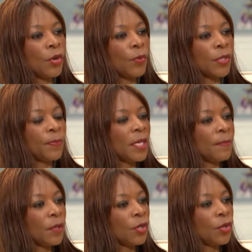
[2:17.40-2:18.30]
with
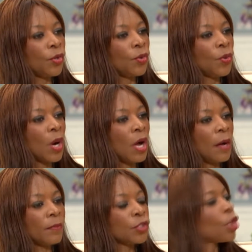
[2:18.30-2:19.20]
people who
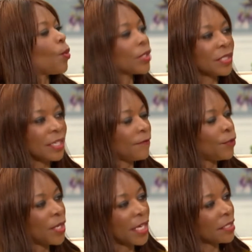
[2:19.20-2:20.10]
um, don't want to give
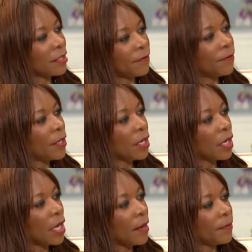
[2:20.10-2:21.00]
you negative
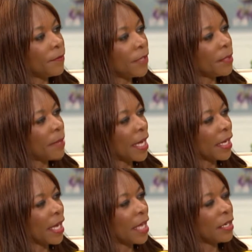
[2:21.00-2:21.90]
um,
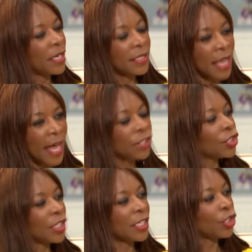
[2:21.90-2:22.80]
feedback, and it's
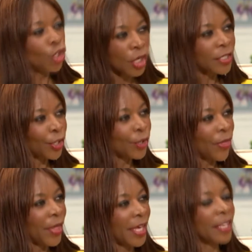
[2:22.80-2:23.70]
actually not a good
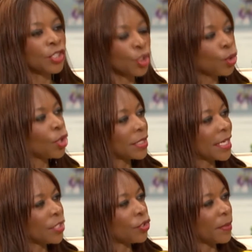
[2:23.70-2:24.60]
thing. It's to your
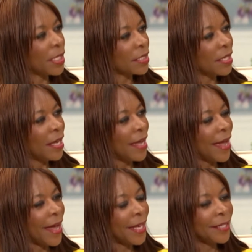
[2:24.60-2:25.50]
detriment.
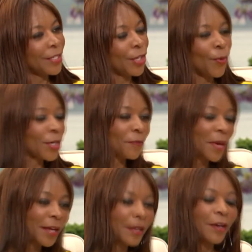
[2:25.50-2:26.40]
And you know, one of
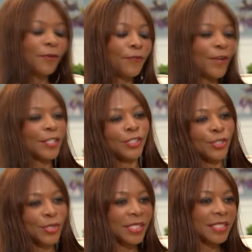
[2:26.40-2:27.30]
my friends
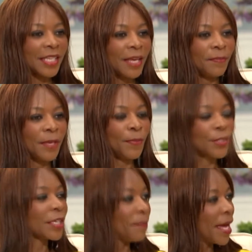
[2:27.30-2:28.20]
used to say
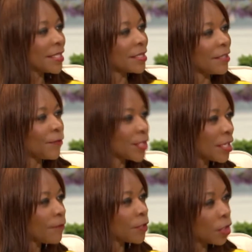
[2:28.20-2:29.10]
people's capacity for
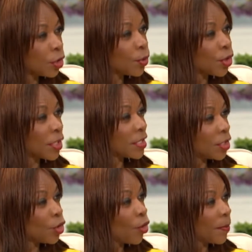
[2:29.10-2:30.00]
self-delusion is
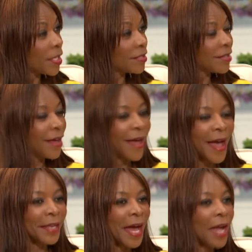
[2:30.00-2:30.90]
enormous.
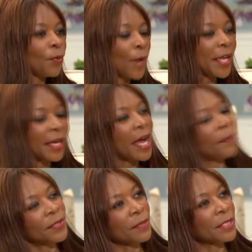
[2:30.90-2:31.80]
And I wake
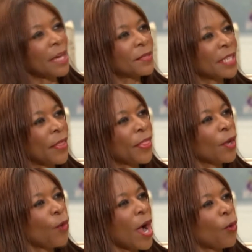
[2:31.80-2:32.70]
up sometimes and I
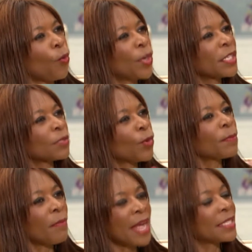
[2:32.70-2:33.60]
think, wow, what is, what
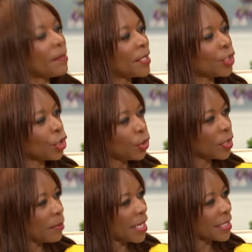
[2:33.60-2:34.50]
might I be
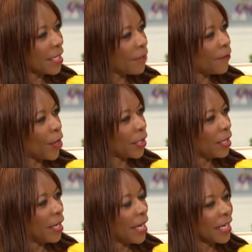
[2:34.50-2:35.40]
deluding myself on?
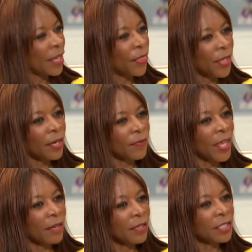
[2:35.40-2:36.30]
And I think
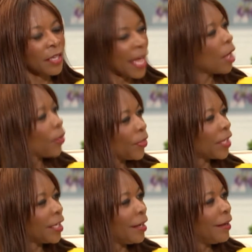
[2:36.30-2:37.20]
that it's a
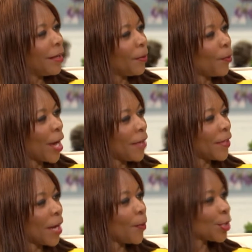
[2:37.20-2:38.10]
healthy way
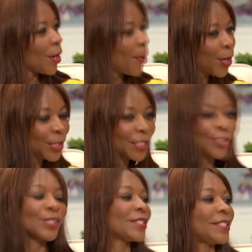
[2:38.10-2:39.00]
that I wish our
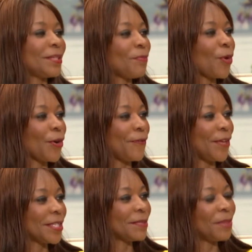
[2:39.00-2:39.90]
politicians did more of
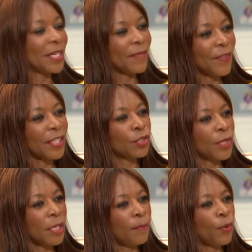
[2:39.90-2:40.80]
it. But I think it's
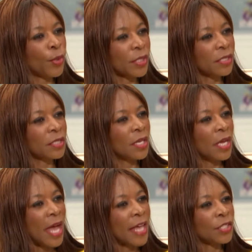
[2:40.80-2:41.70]
really important
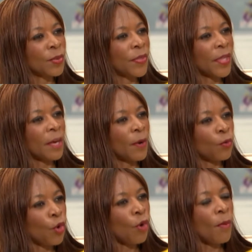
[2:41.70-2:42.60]
as we think
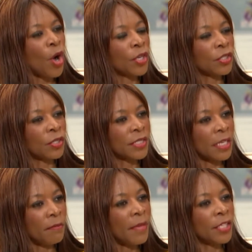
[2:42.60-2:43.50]
about role models
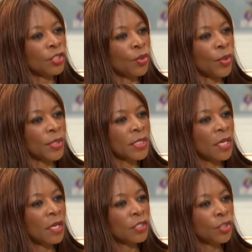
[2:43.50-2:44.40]
and mentors
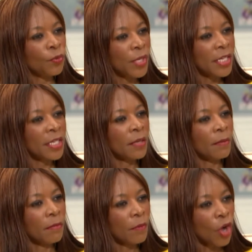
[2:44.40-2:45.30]
to really
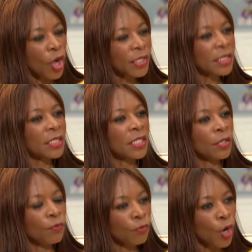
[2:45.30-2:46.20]

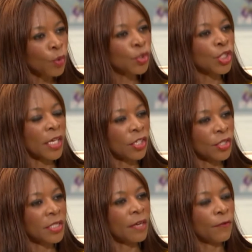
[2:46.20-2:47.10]
constantly road check
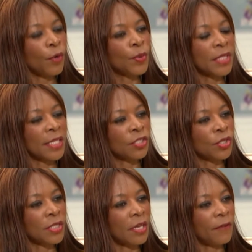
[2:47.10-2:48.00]
yourself, road test
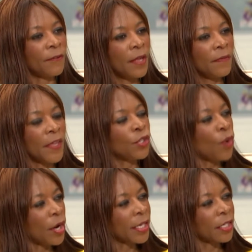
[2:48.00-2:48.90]
yourself that you
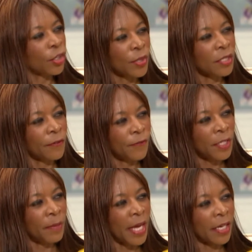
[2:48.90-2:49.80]
are getting critical
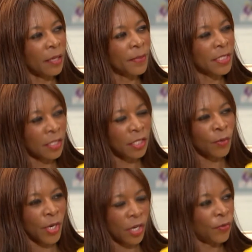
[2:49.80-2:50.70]
feedback, particularly
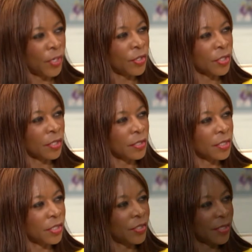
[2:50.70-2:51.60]
where careers are
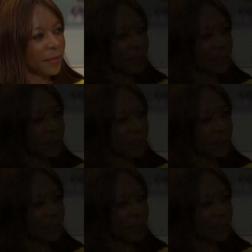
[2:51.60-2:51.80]
concerned.